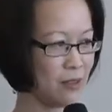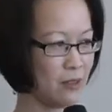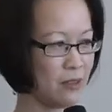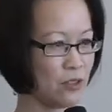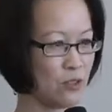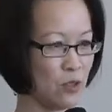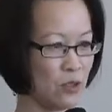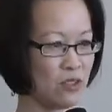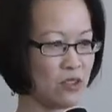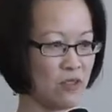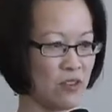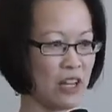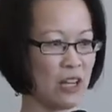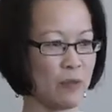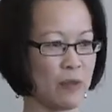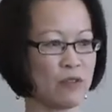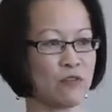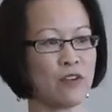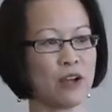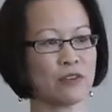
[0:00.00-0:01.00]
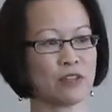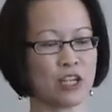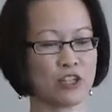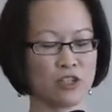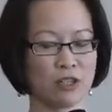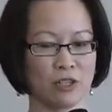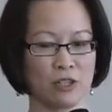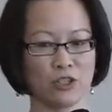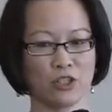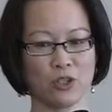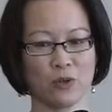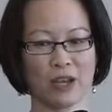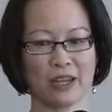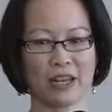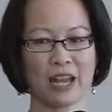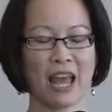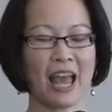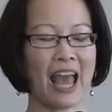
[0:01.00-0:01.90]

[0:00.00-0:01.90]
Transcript: youth development foundation and do it.